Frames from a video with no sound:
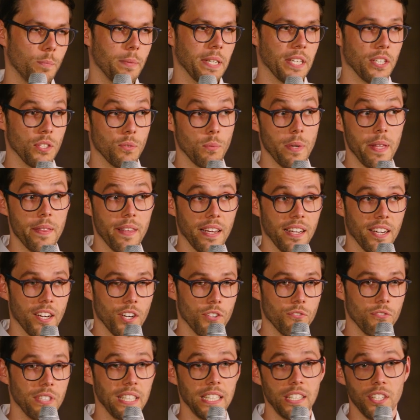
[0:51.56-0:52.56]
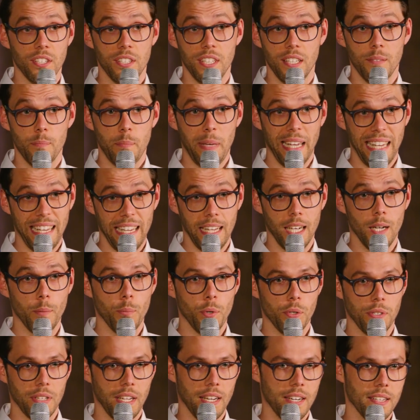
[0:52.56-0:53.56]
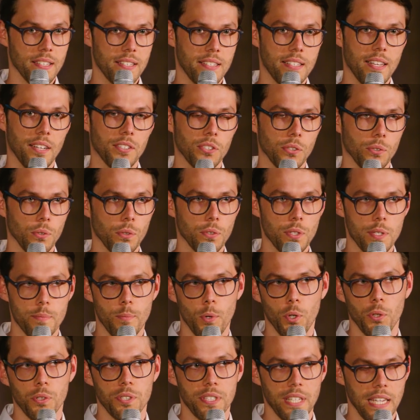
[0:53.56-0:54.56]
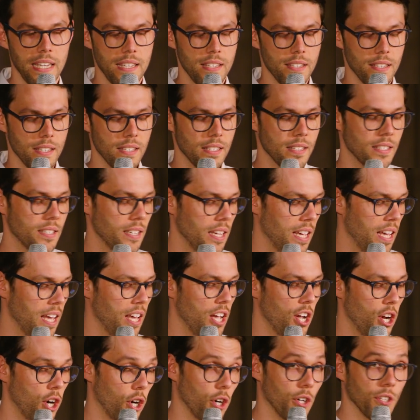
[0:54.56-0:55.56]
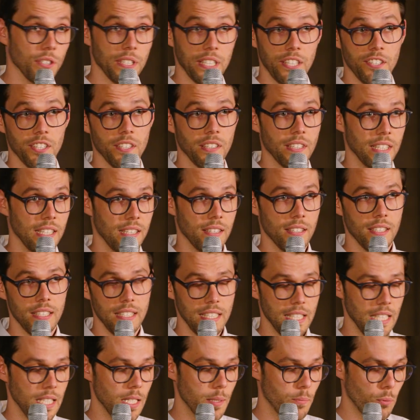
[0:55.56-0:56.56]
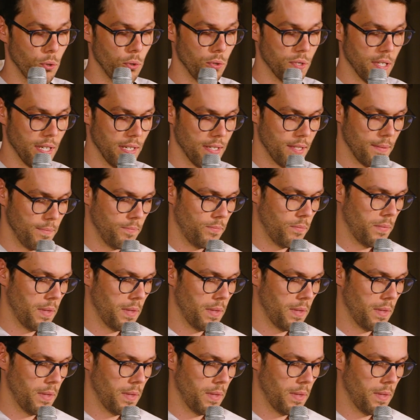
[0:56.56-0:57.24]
because we think are really good at picking up on kind of subtle, small changes earlier in the disease process.